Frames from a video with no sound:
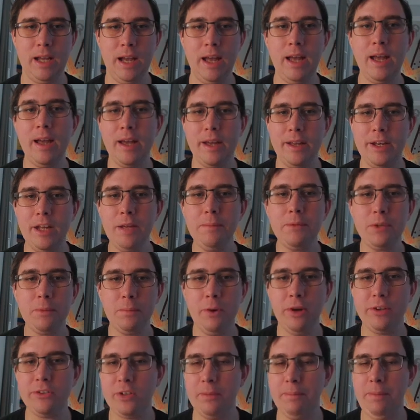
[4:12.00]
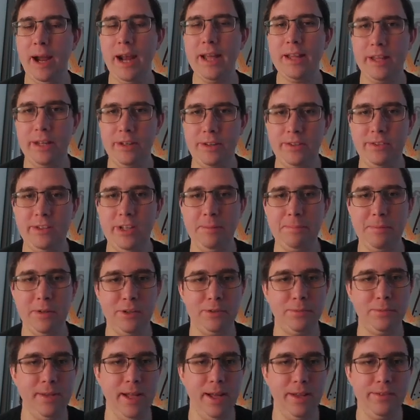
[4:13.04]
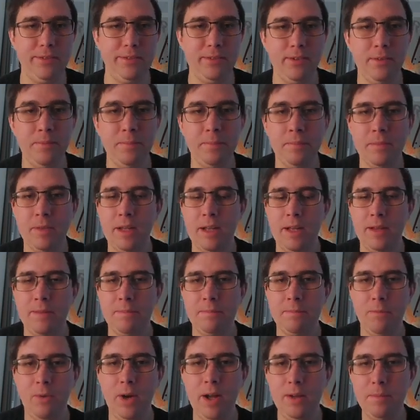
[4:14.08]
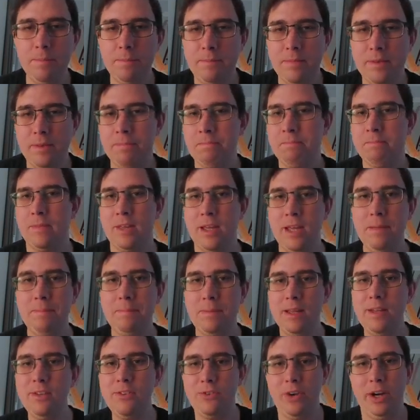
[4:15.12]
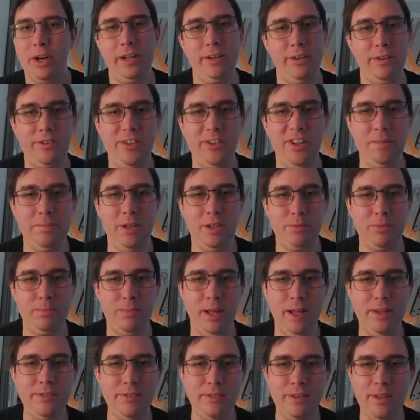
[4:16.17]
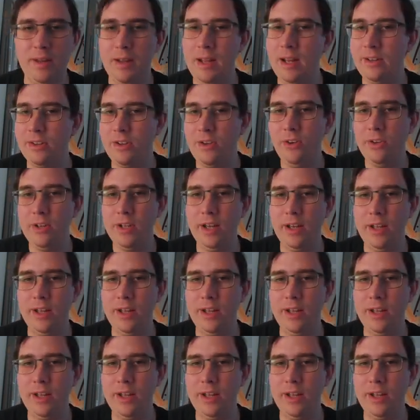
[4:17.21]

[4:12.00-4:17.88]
Nim supports compiling to C++. Well, HIP is regular C++, and Cuda is